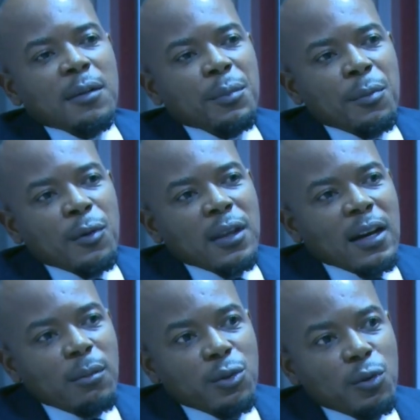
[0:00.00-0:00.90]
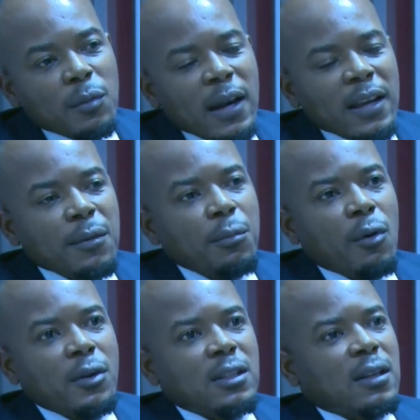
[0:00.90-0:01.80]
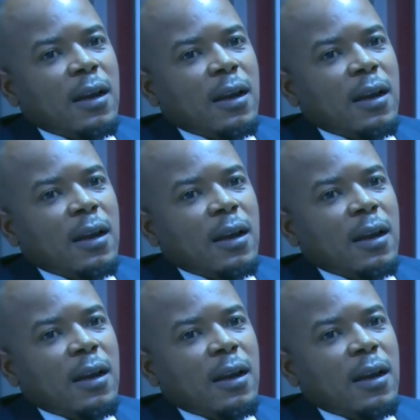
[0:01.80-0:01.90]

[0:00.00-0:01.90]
People, they come through my inbox.